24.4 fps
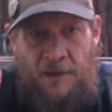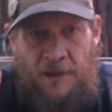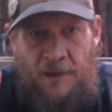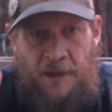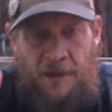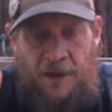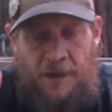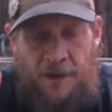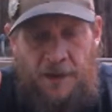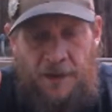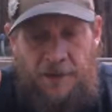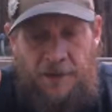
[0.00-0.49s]

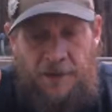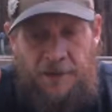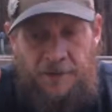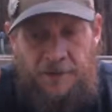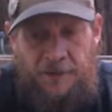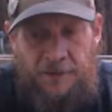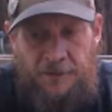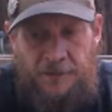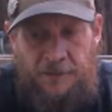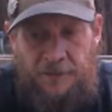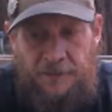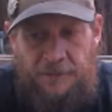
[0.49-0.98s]

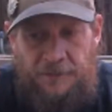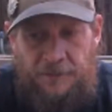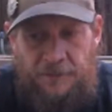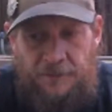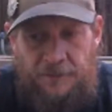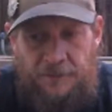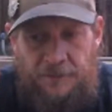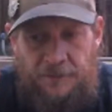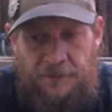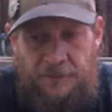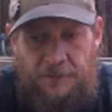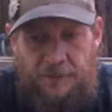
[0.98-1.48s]
and
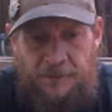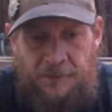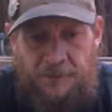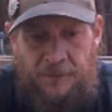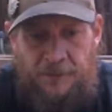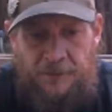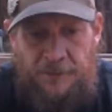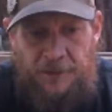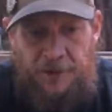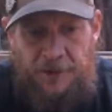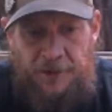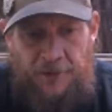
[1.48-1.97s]

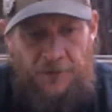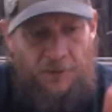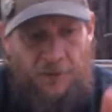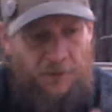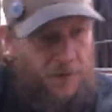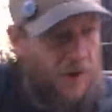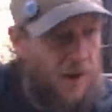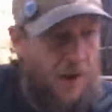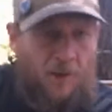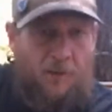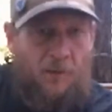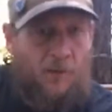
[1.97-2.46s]

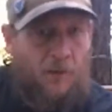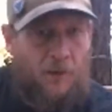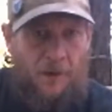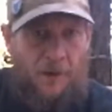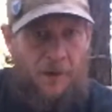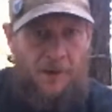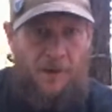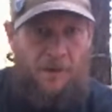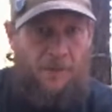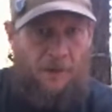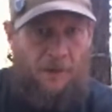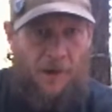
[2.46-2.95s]
you're not
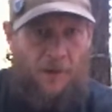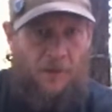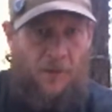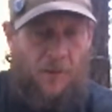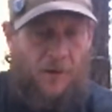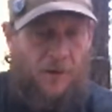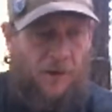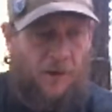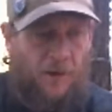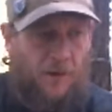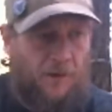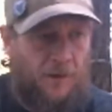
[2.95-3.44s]
worried about
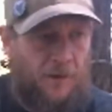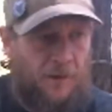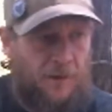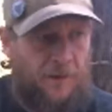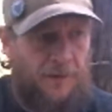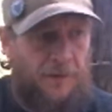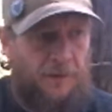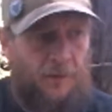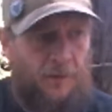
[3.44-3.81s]
where